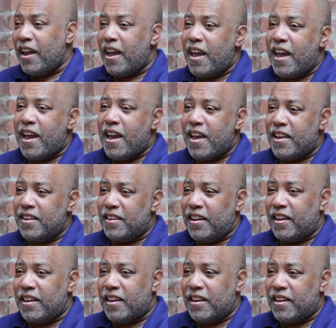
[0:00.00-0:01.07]
And
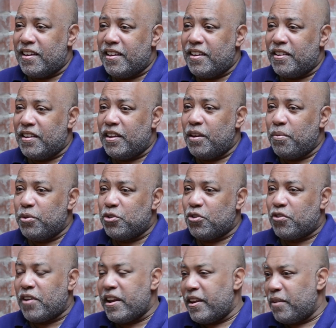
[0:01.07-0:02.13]
it was
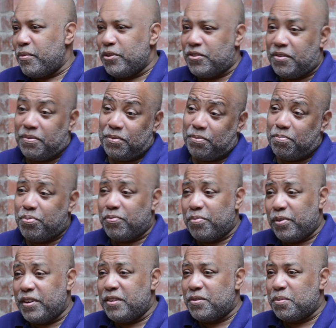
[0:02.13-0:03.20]
great. It was a
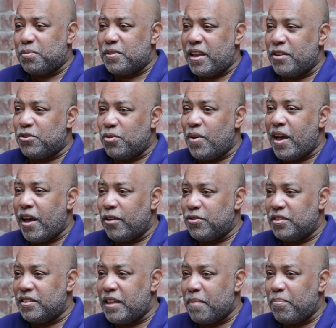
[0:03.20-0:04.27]
pretty substantial
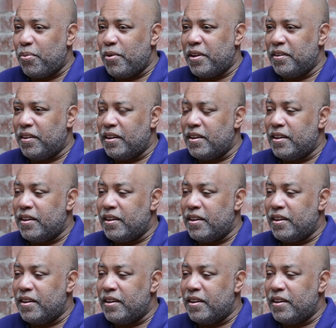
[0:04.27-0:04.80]
house at that point.